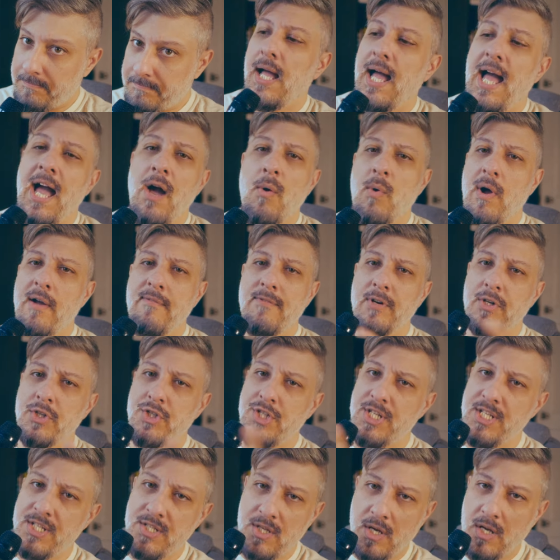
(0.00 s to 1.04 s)
However,
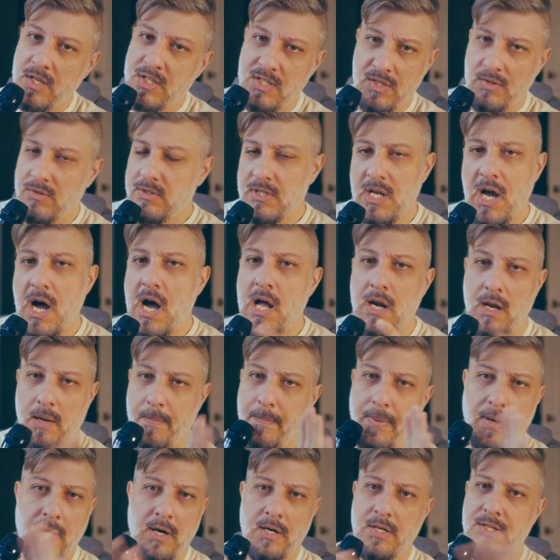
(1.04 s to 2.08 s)
she's also not a
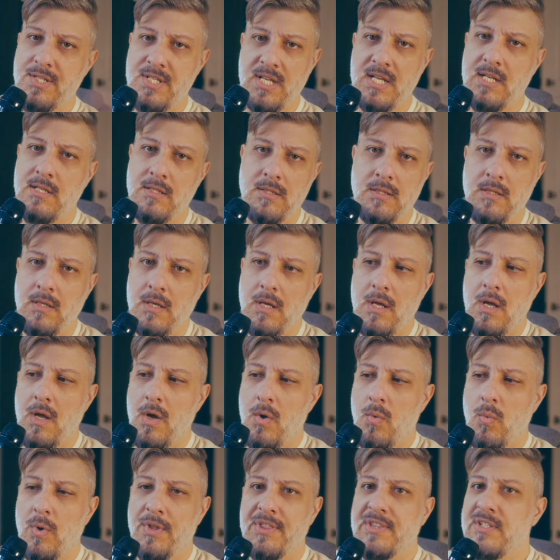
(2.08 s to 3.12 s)
person
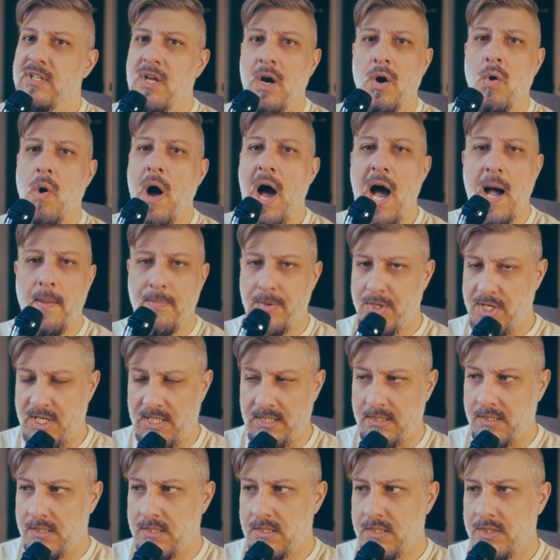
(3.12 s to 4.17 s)
with no
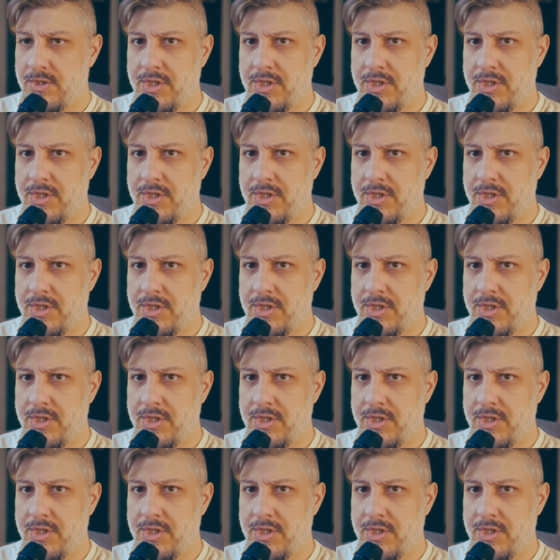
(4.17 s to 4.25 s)
options.